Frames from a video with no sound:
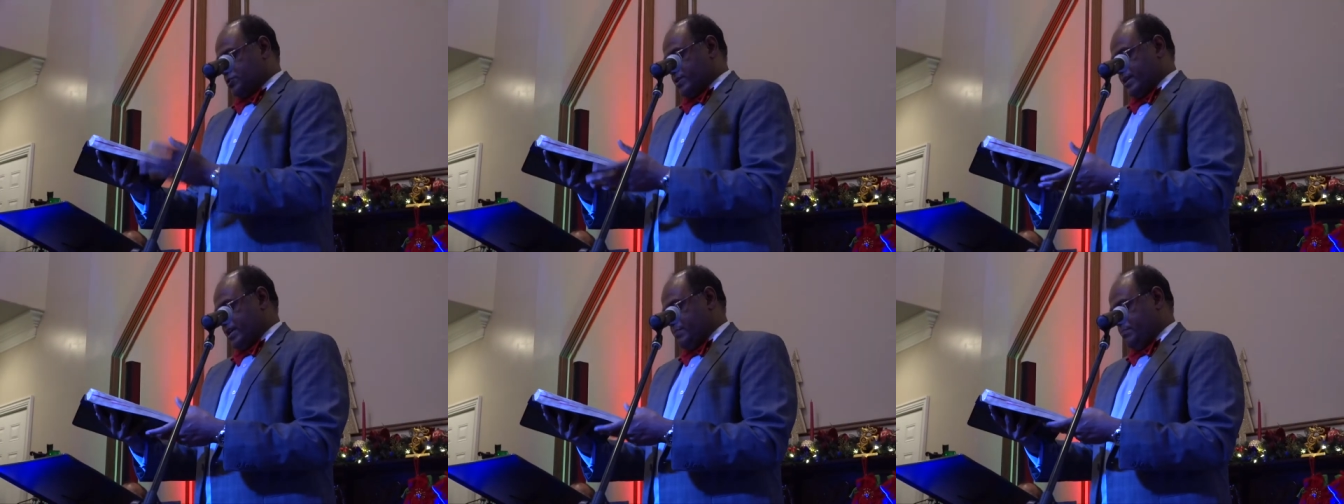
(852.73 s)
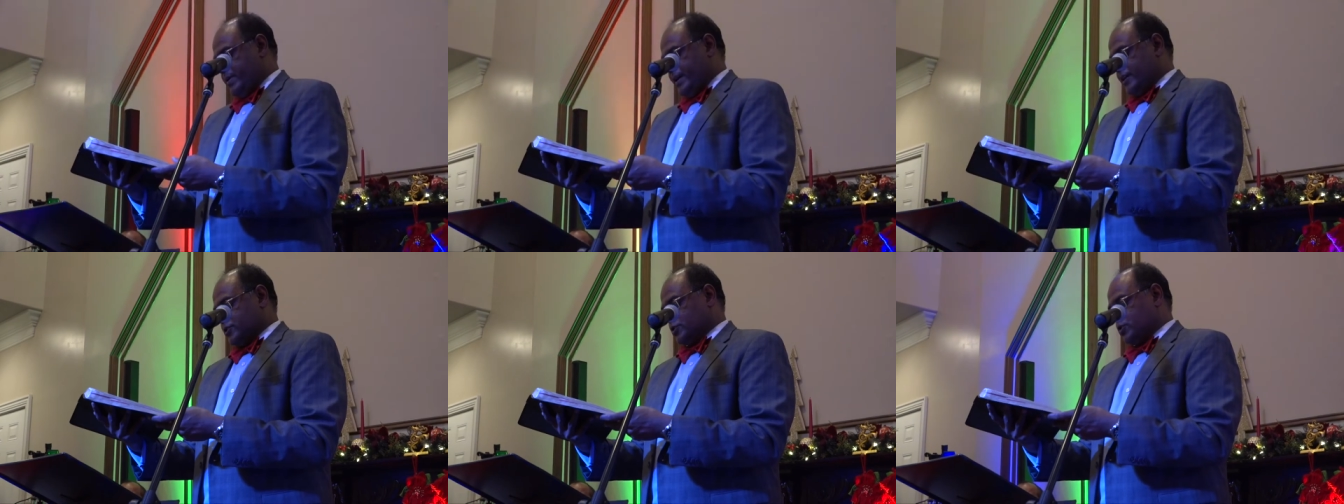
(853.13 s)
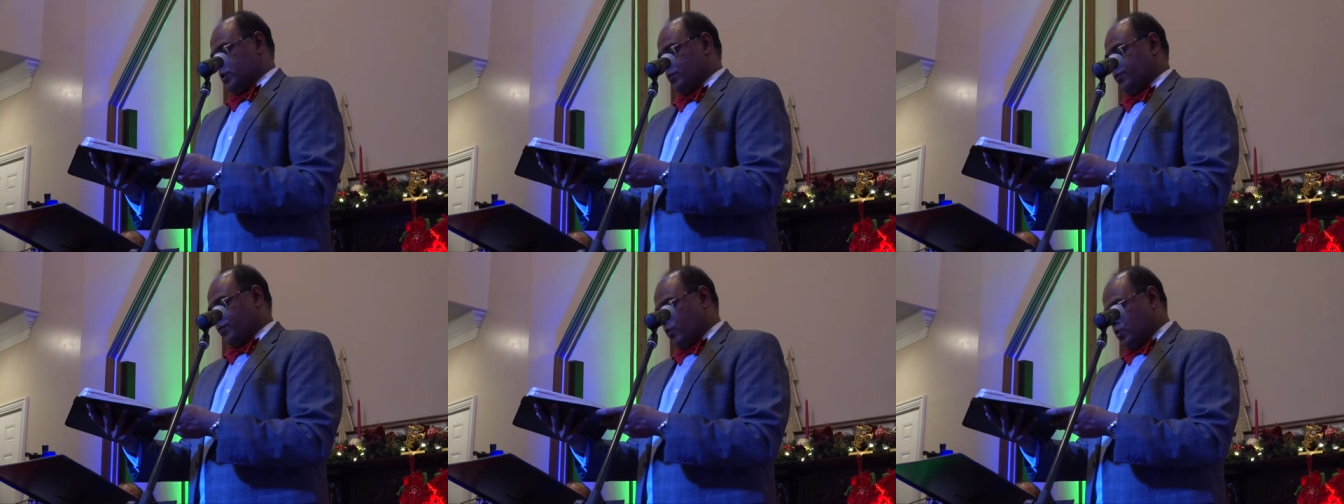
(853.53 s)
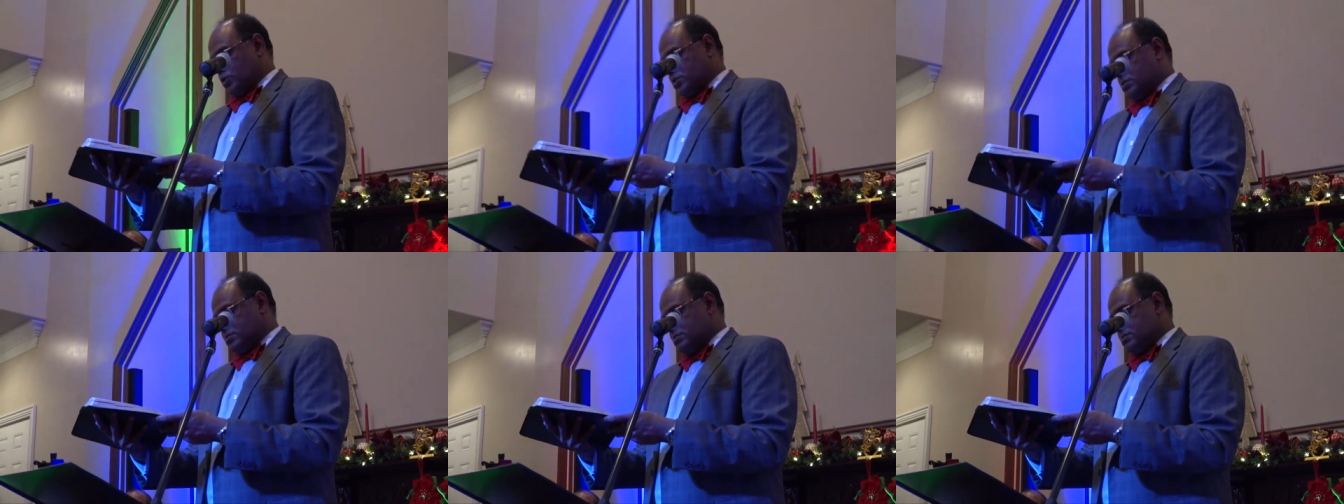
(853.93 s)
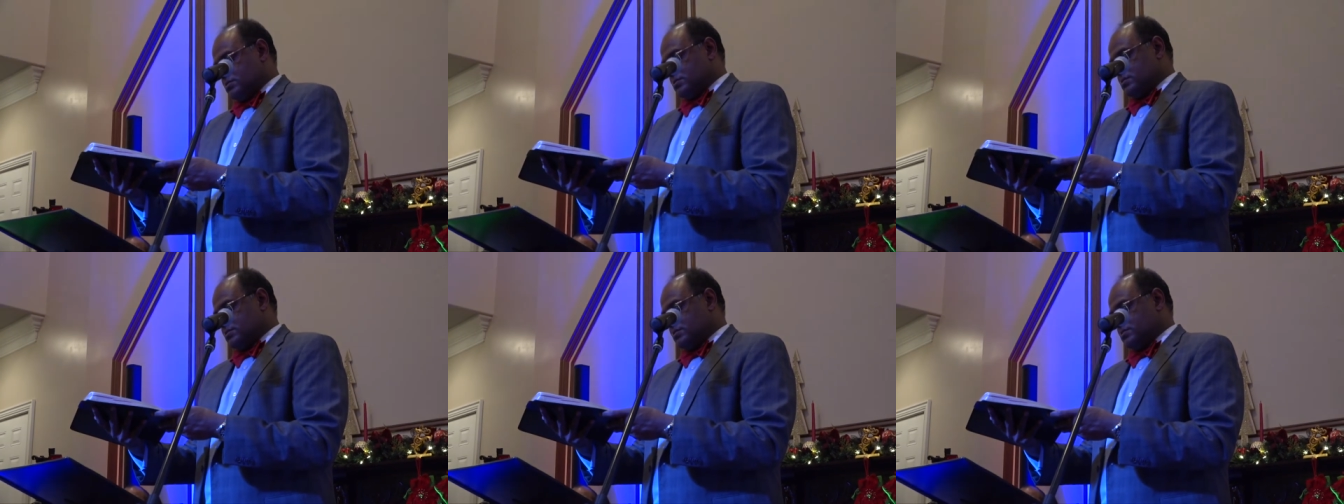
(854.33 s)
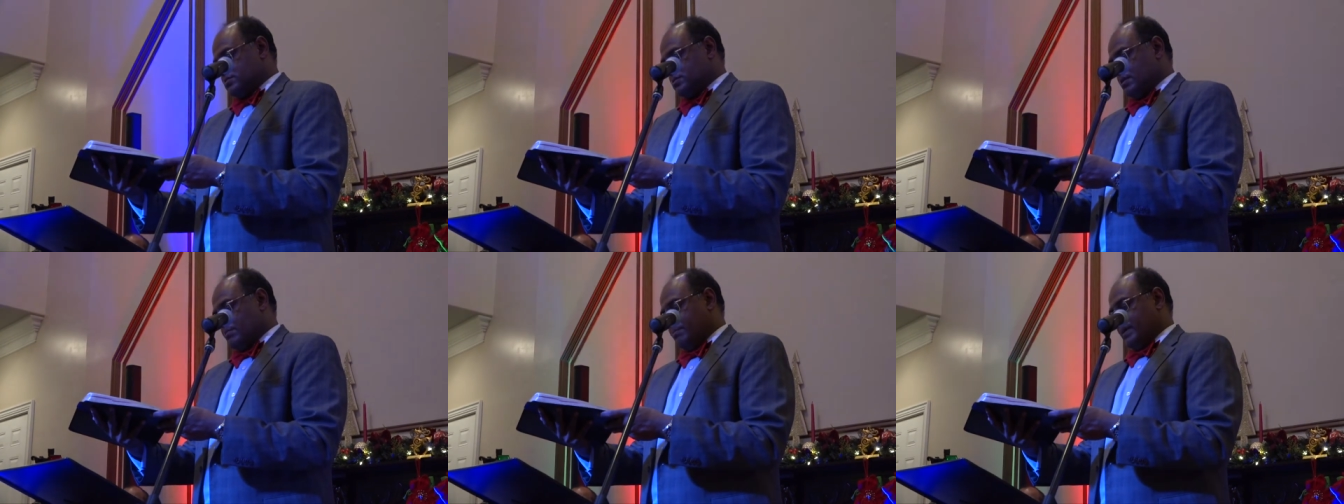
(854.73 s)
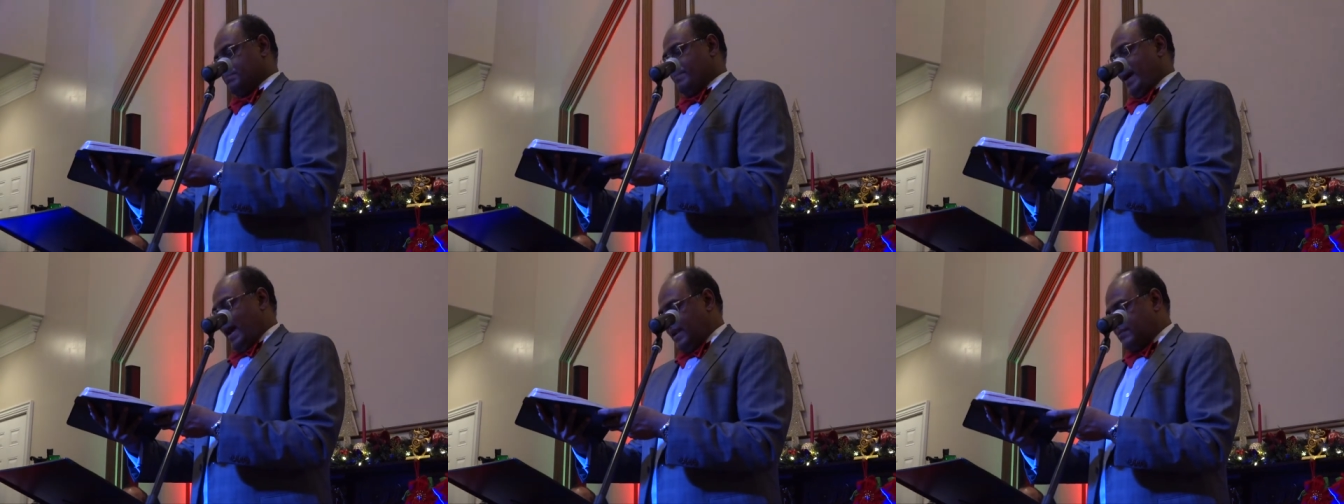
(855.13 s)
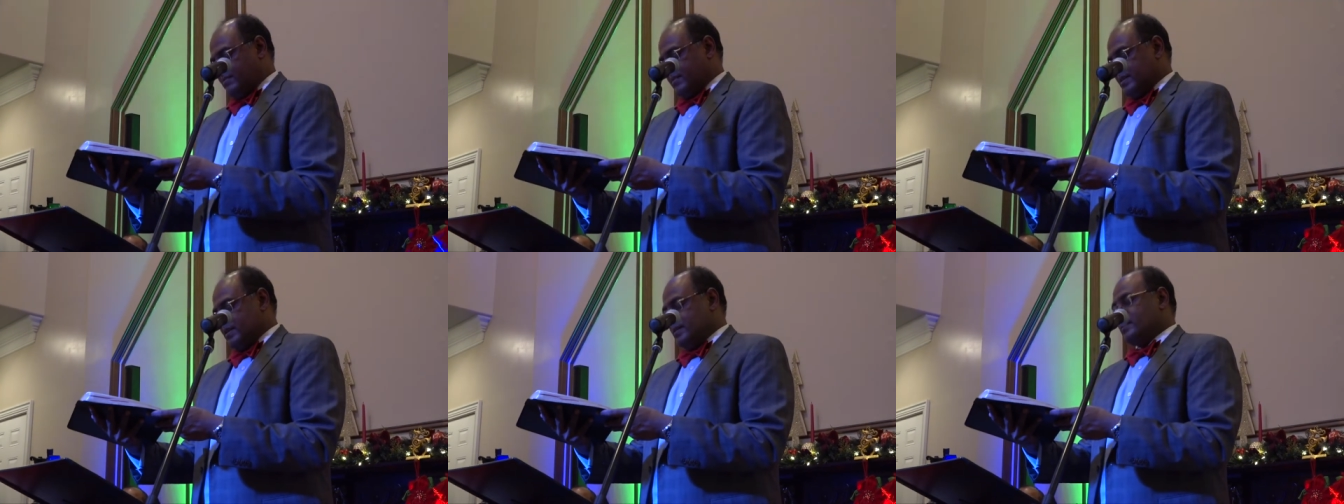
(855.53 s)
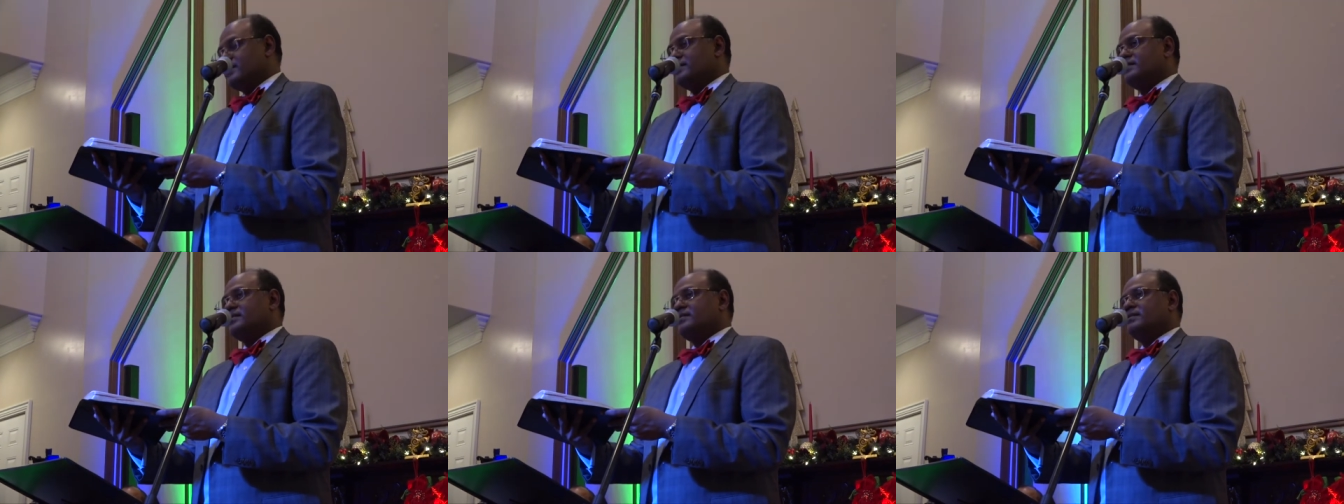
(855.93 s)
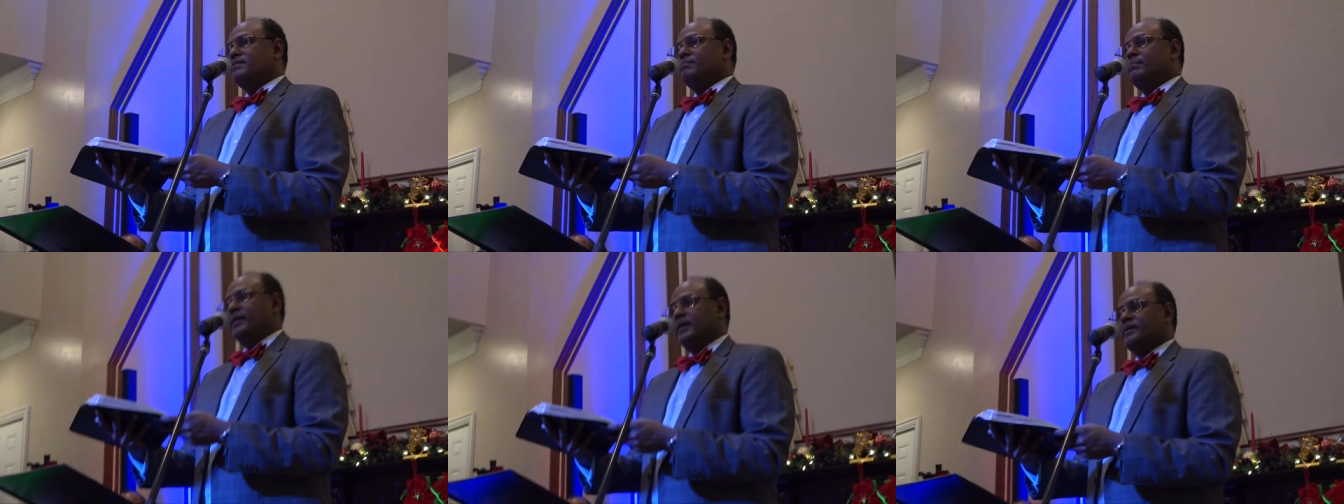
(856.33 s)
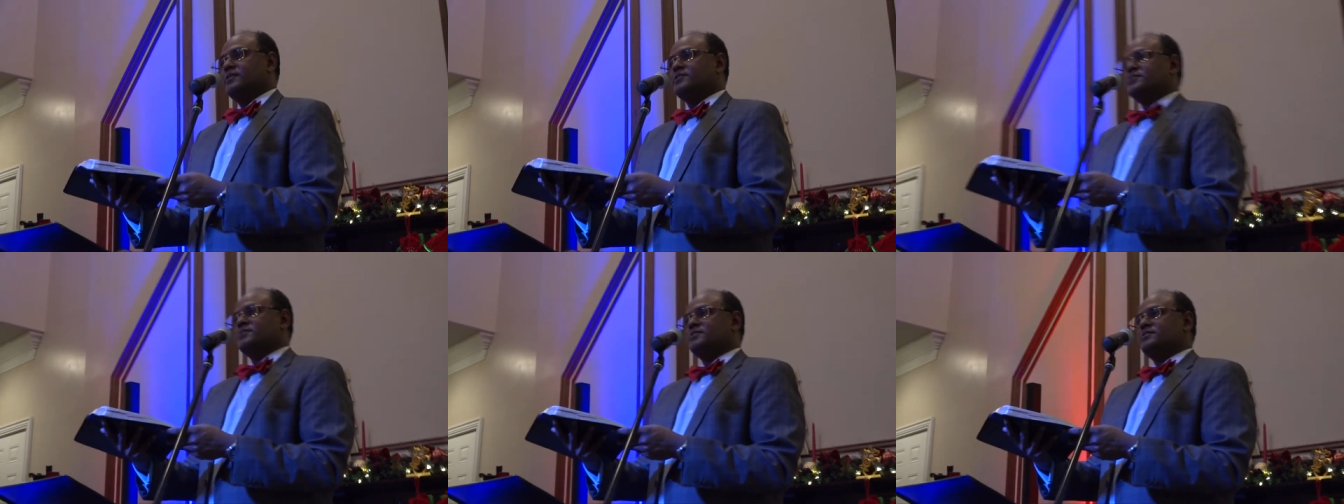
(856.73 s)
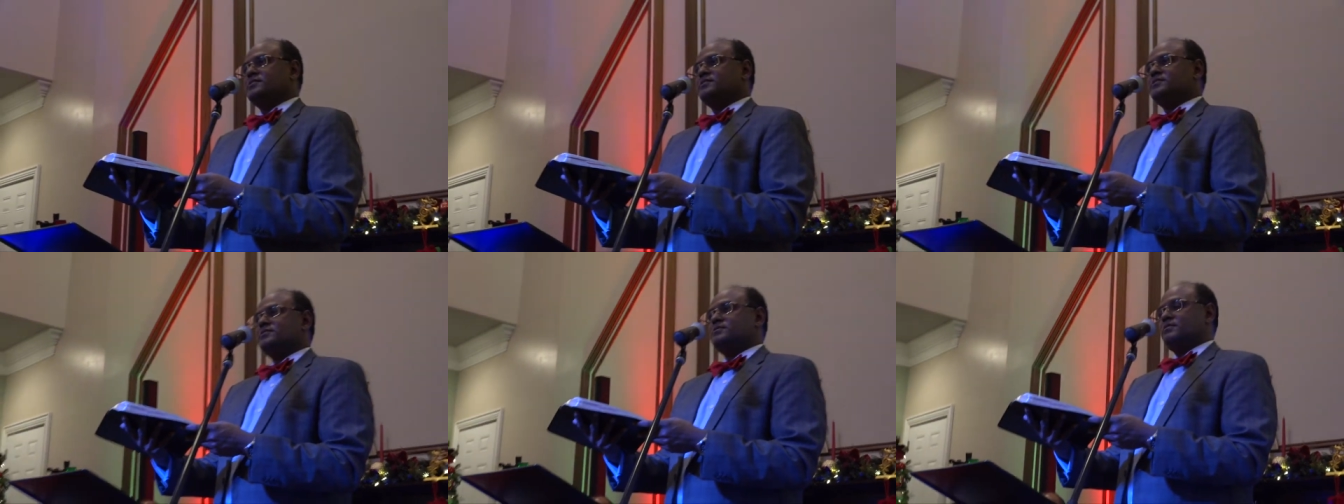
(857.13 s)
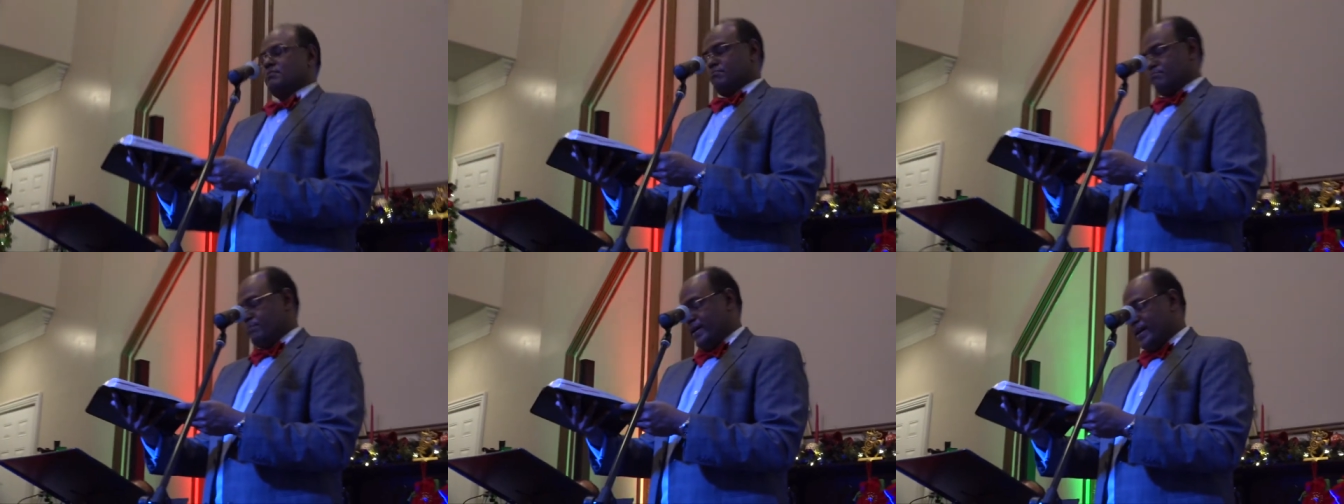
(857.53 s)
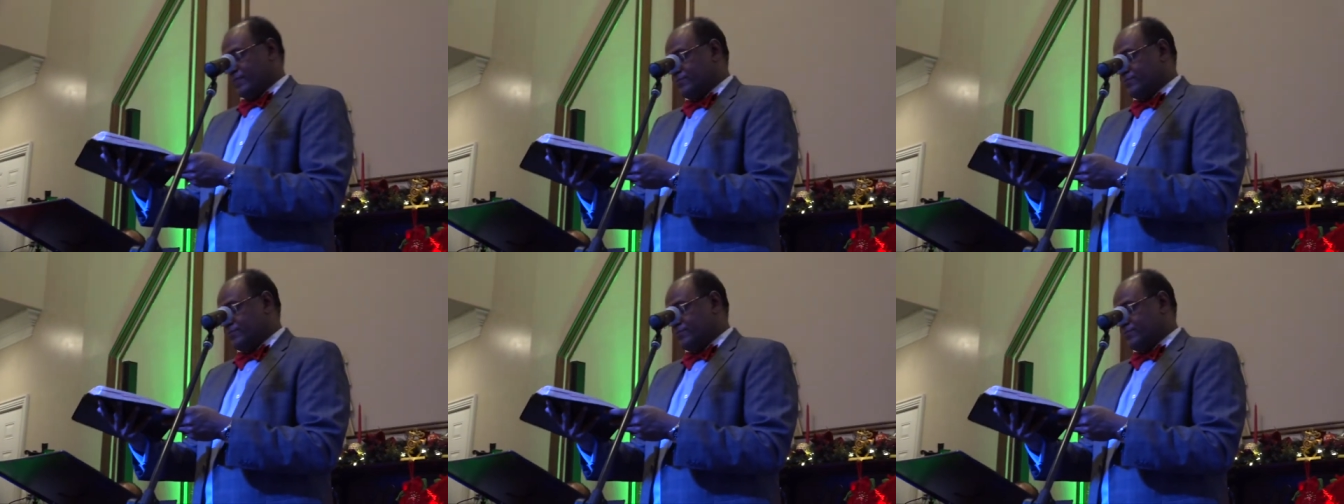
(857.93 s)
tree bears good fruit, but bad tree bears bad